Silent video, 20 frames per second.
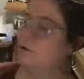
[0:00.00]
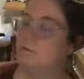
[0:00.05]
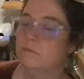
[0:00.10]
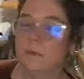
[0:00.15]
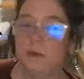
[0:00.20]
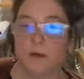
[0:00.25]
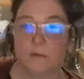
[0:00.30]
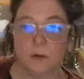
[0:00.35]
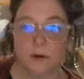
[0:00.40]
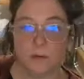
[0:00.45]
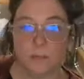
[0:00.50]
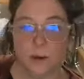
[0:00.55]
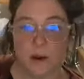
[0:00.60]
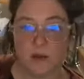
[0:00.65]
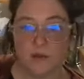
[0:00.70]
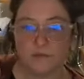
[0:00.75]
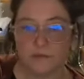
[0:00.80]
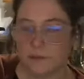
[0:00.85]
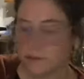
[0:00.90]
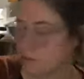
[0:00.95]
peanut butter
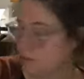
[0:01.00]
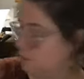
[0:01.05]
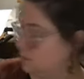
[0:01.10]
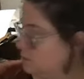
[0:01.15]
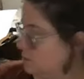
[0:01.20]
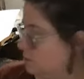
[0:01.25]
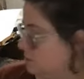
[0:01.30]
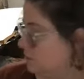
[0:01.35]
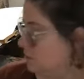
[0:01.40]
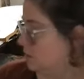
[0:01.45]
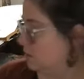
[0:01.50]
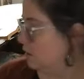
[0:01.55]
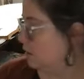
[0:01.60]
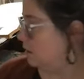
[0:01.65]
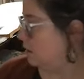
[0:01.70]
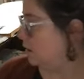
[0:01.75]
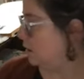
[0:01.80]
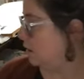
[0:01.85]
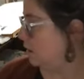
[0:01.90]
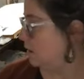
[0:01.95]
puffs,
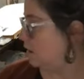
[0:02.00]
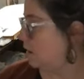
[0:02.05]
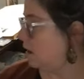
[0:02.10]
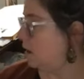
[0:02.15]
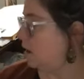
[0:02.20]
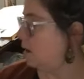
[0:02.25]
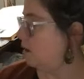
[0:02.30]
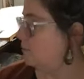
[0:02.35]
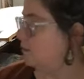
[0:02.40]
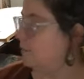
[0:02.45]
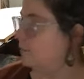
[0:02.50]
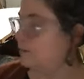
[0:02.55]
a